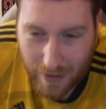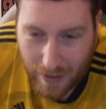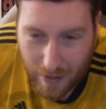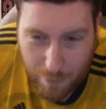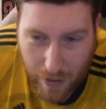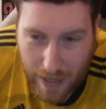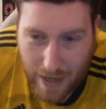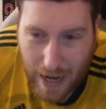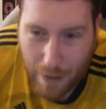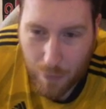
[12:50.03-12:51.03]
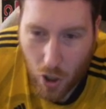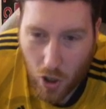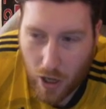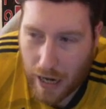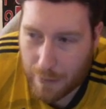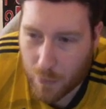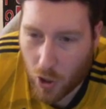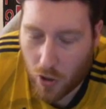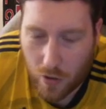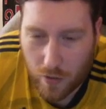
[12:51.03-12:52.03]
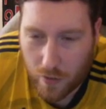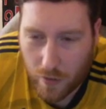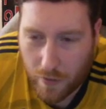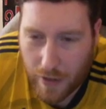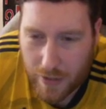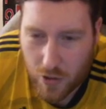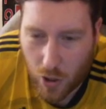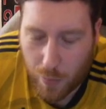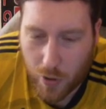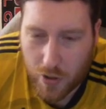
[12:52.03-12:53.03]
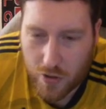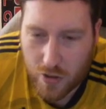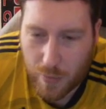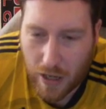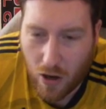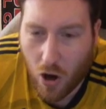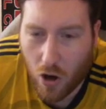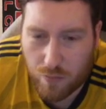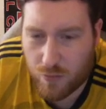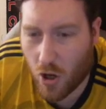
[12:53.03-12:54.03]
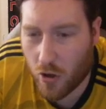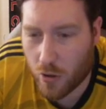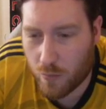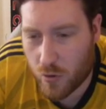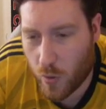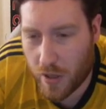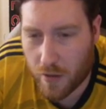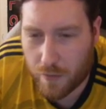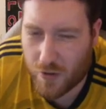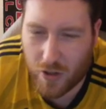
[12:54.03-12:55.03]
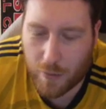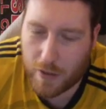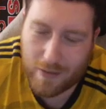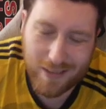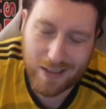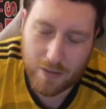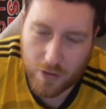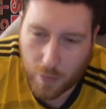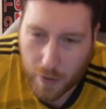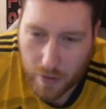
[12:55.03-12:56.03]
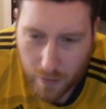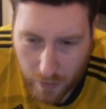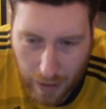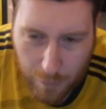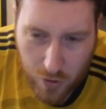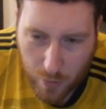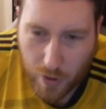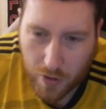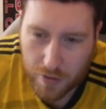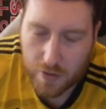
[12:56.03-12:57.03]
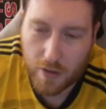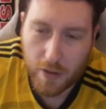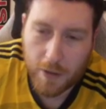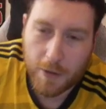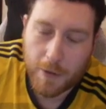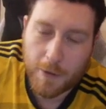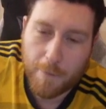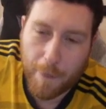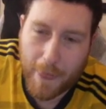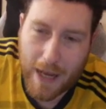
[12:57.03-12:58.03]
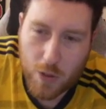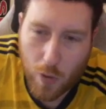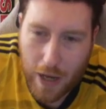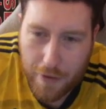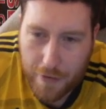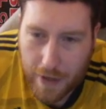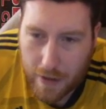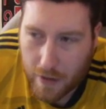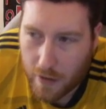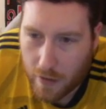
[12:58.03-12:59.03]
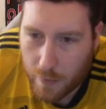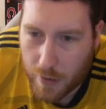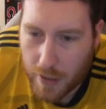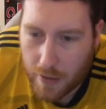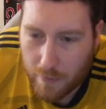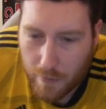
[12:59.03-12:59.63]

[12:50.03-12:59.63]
But again, I'm not that sort of person to be like, oh, Tottenham 20th. Do you know what I mean? It's not me. I'm just going to be honest. That's what I think at the minute.